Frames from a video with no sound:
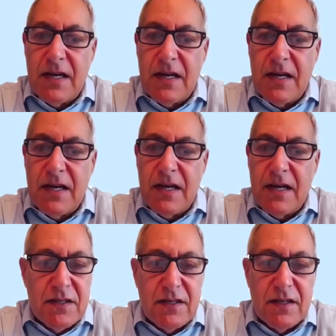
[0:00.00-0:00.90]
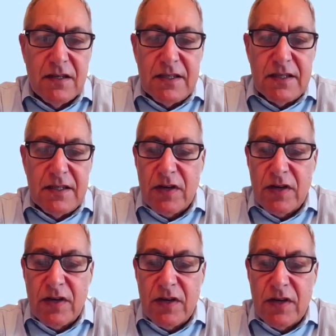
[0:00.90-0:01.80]
this has been
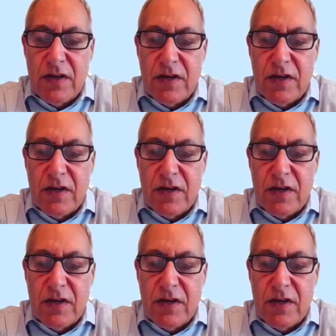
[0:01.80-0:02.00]
instructional